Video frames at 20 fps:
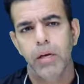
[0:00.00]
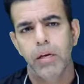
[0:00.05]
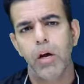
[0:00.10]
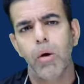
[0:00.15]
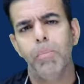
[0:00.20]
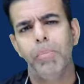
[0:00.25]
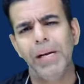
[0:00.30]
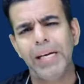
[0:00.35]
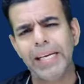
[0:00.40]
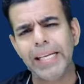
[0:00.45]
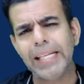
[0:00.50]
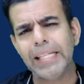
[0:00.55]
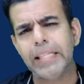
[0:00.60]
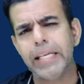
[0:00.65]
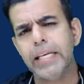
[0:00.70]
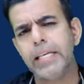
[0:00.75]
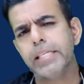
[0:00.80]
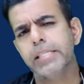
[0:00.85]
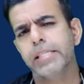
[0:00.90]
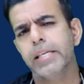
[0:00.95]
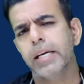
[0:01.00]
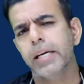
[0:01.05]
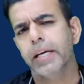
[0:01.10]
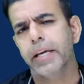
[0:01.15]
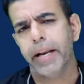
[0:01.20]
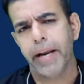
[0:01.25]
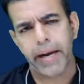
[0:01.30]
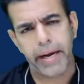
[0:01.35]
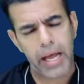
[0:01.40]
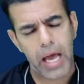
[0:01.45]
Now, building these
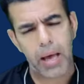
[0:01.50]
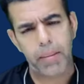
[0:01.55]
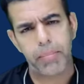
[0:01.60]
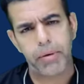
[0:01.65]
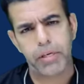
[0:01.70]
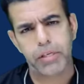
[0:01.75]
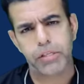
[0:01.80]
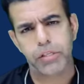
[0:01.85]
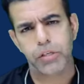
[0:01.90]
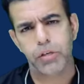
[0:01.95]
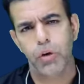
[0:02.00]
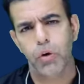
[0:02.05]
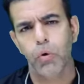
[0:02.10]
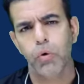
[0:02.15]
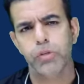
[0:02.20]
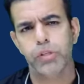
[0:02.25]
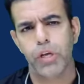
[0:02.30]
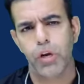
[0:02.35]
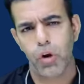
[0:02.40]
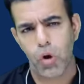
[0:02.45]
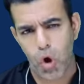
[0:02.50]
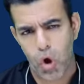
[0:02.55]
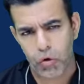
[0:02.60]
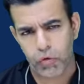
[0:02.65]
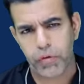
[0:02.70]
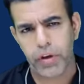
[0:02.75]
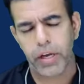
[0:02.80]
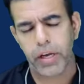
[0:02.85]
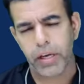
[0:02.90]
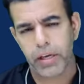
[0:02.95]
great habits goes a
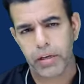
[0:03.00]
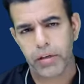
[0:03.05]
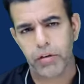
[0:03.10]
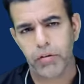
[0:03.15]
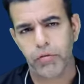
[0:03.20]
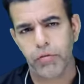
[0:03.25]
long way.